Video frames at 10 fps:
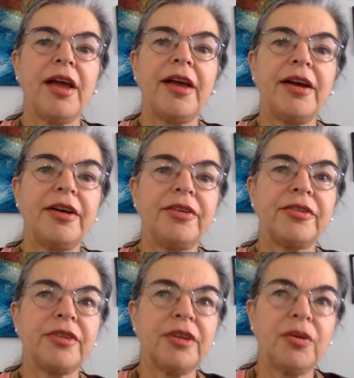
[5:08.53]

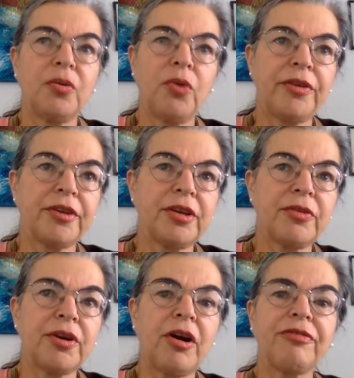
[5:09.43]
And what the
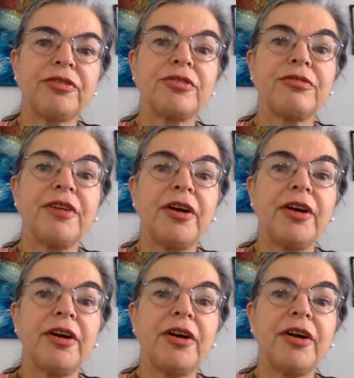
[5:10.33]
hearing officer